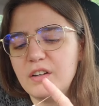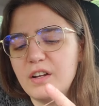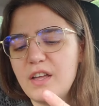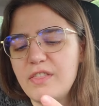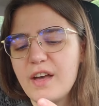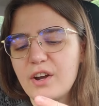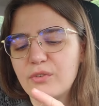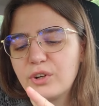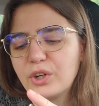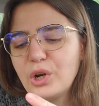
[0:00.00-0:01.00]
in that
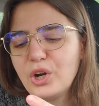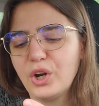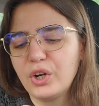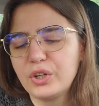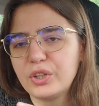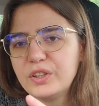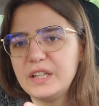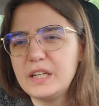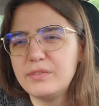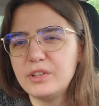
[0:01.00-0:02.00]
regard.
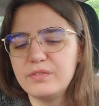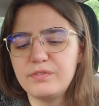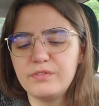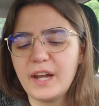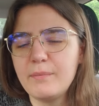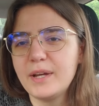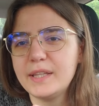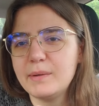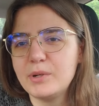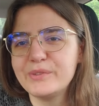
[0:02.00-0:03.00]
Even if I'm not
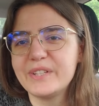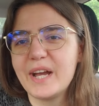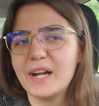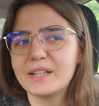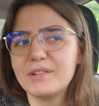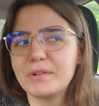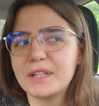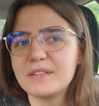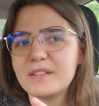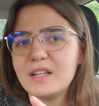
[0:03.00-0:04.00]
the most active,
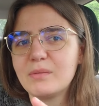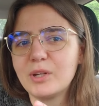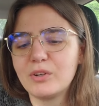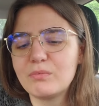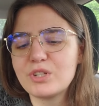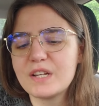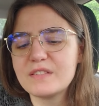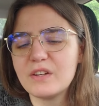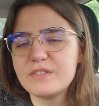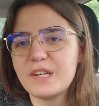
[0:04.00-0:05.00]
honestly, in my group chats,
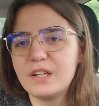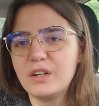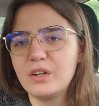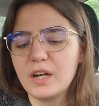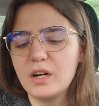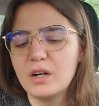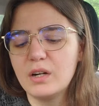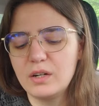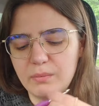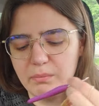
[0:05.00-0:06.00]
I'll send
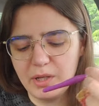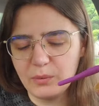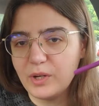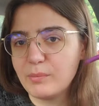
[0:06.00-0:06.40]
a midway